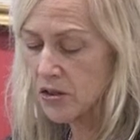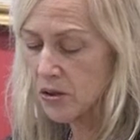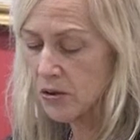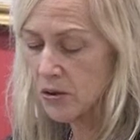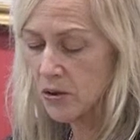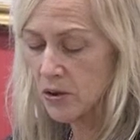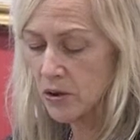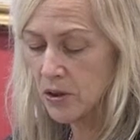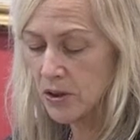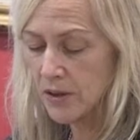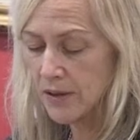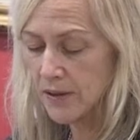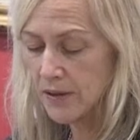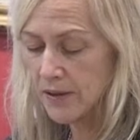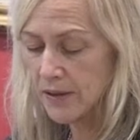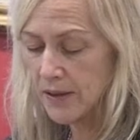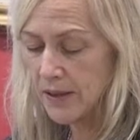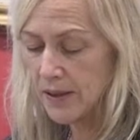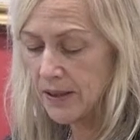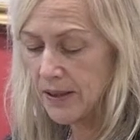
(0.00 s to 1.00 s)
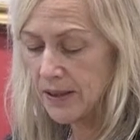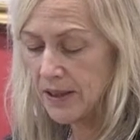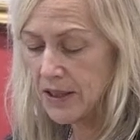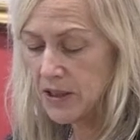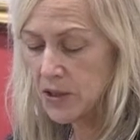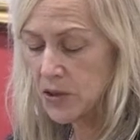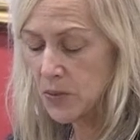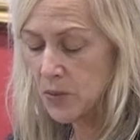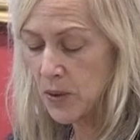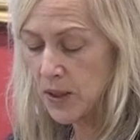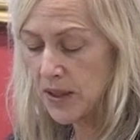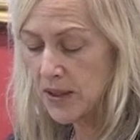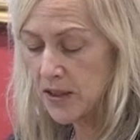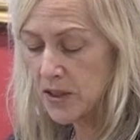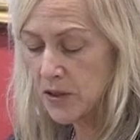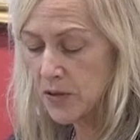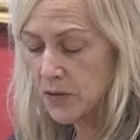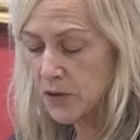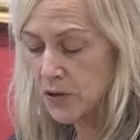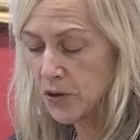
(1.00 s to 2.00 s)
so good. He swings
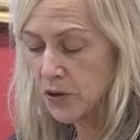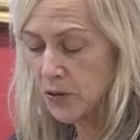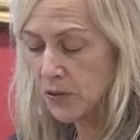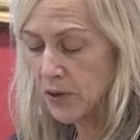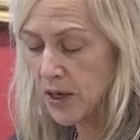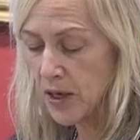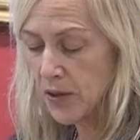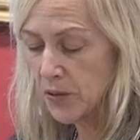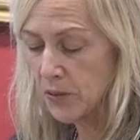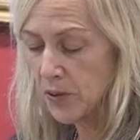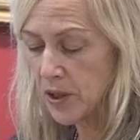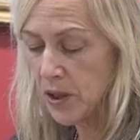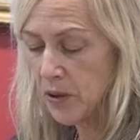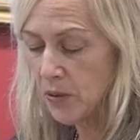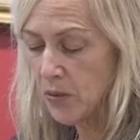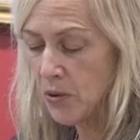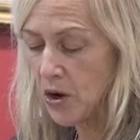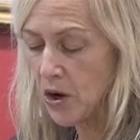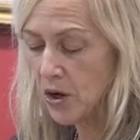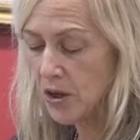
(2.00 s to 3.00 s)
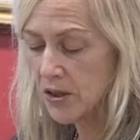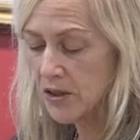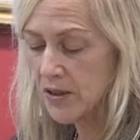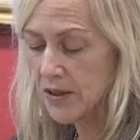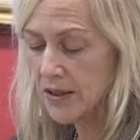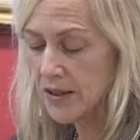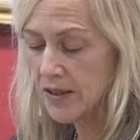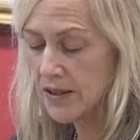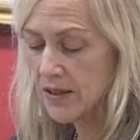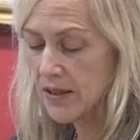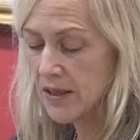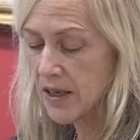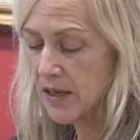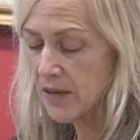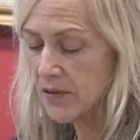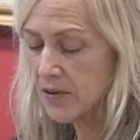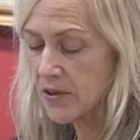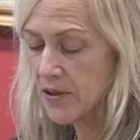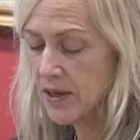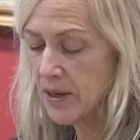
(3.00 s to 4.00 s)
his foot around when he walks instead
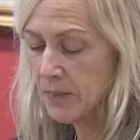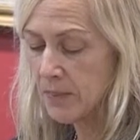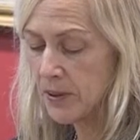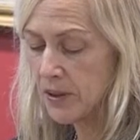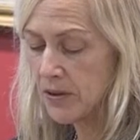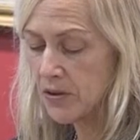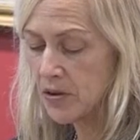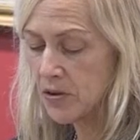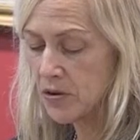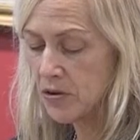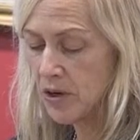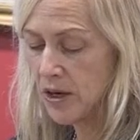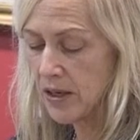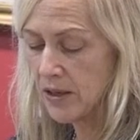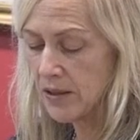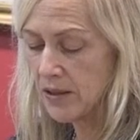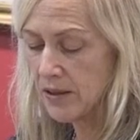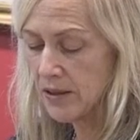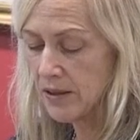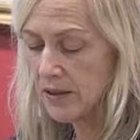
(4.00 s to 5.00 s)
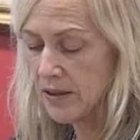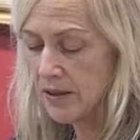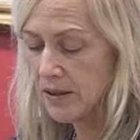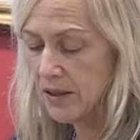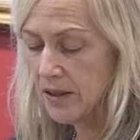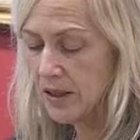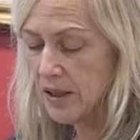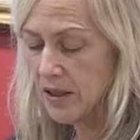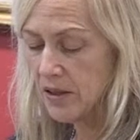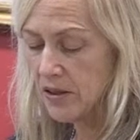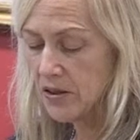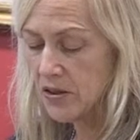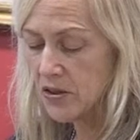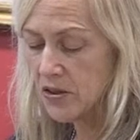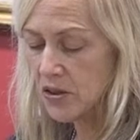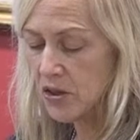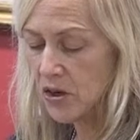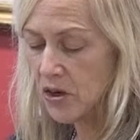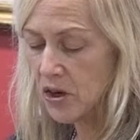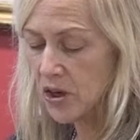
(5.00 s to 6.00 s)
of stepping straight. The
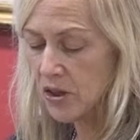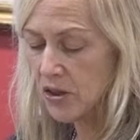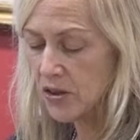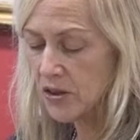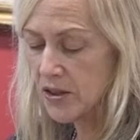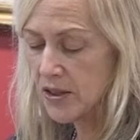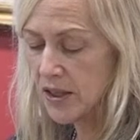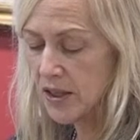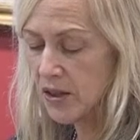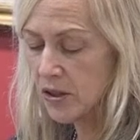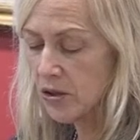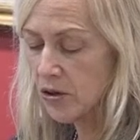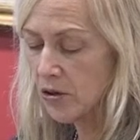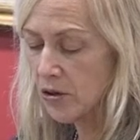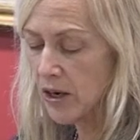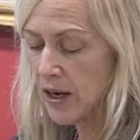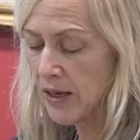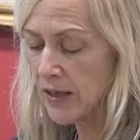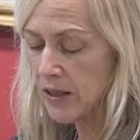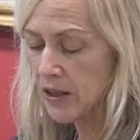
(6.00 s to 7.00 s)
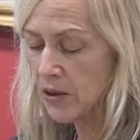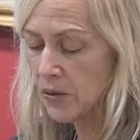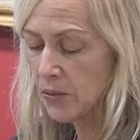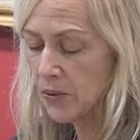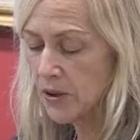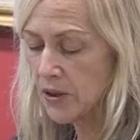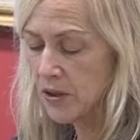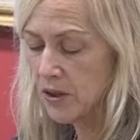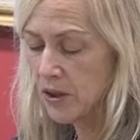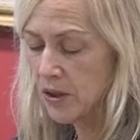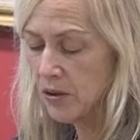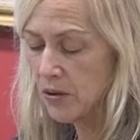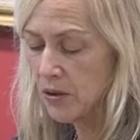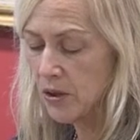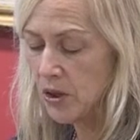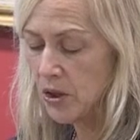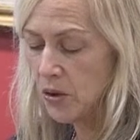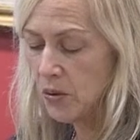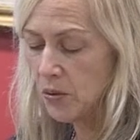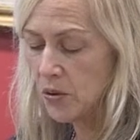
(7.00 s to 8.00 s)
scar looks like a crack in a window
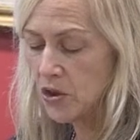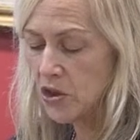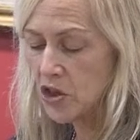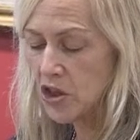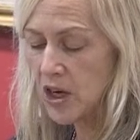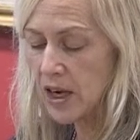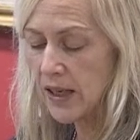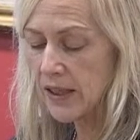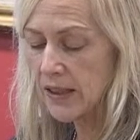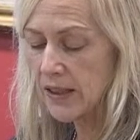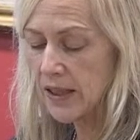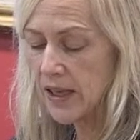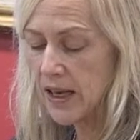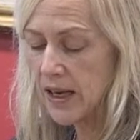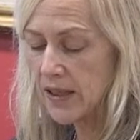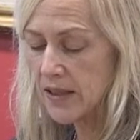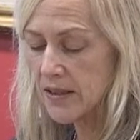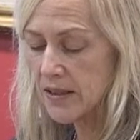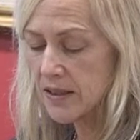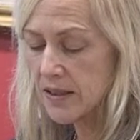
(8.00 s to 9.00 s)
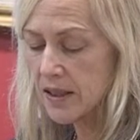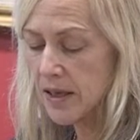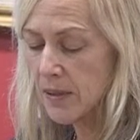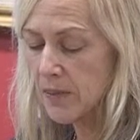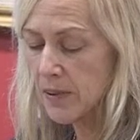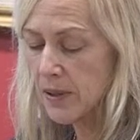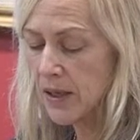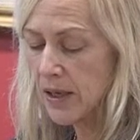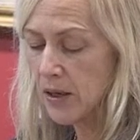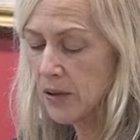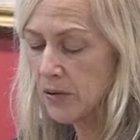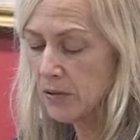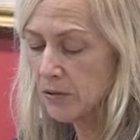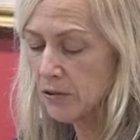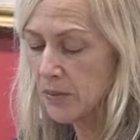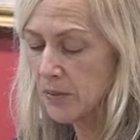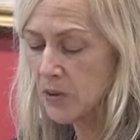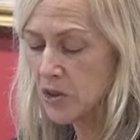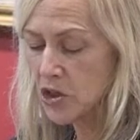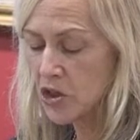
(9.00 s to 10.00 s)
with jagged lines coming out
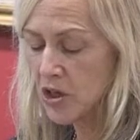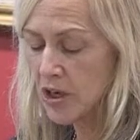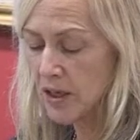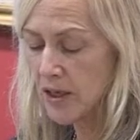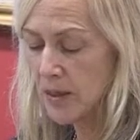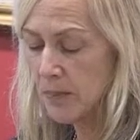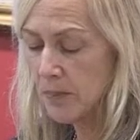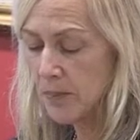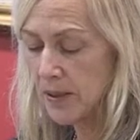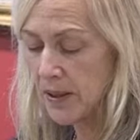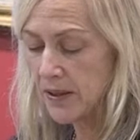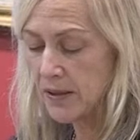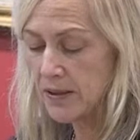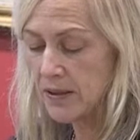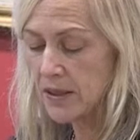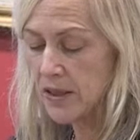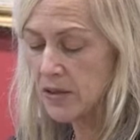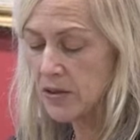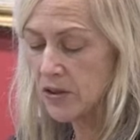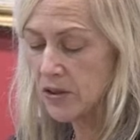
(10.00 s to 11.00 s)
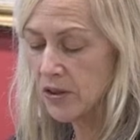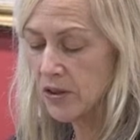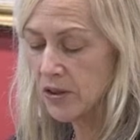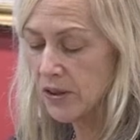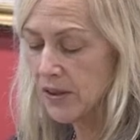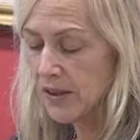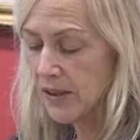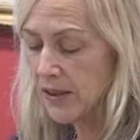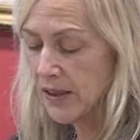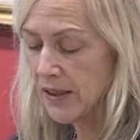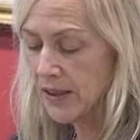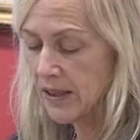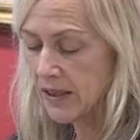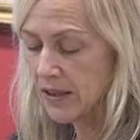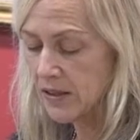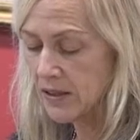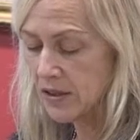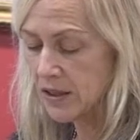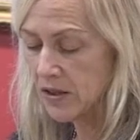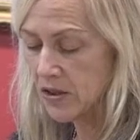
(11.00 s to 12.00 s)
from a shiny pink center
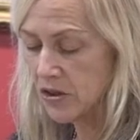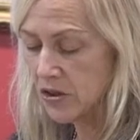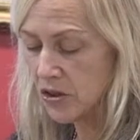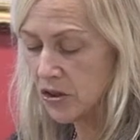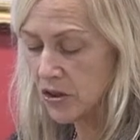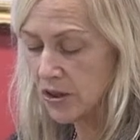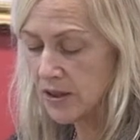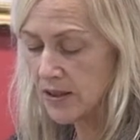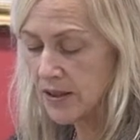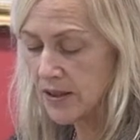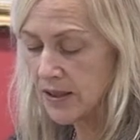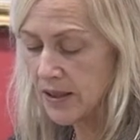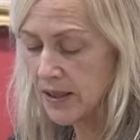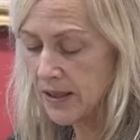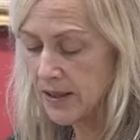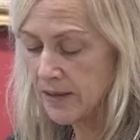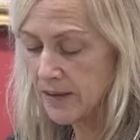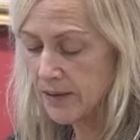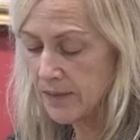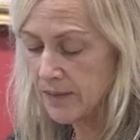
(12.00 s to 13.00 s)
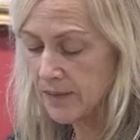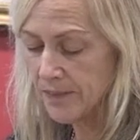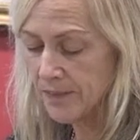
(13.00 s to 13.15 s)
against his dark skin.